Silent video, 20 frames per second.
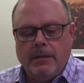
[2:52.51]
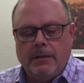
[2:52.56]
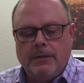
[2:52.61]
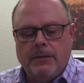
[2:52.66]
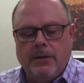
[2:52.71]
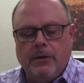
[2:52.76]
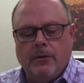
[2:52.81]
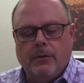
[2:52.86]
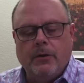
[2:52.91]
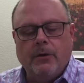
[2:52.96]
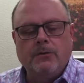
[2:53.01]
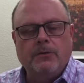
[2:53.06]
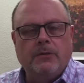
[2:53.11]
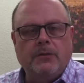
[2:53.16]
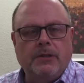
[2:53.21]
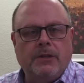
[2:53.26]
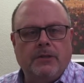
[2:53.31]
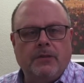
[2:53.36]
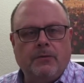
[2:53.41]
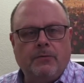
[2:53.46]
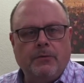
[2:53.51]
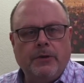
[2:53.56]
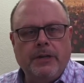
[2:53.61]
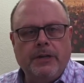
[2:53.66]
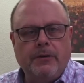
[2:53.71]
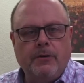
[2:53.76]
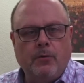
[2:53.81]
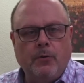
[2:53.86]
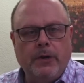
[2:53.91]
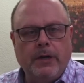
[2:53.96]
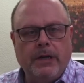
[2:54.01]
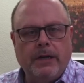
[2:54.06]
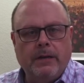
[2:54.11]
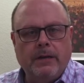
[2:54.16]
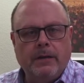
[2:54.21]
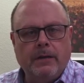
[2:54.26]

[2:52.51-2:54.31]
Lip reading: So those are just three quick